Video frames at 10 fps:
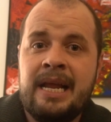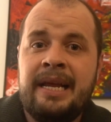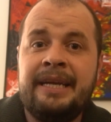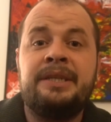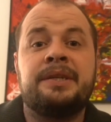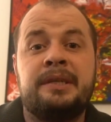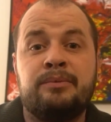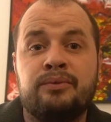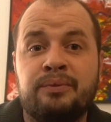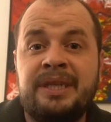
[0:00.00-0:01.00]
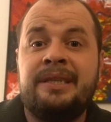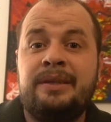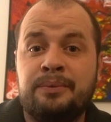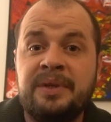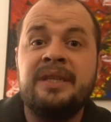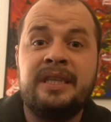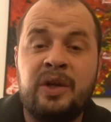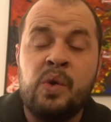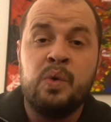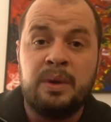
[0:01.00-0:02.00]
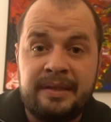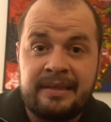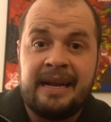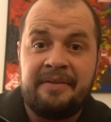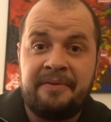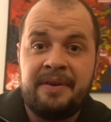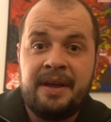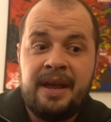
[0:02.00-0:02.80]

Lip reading: into some really, really cool stuff.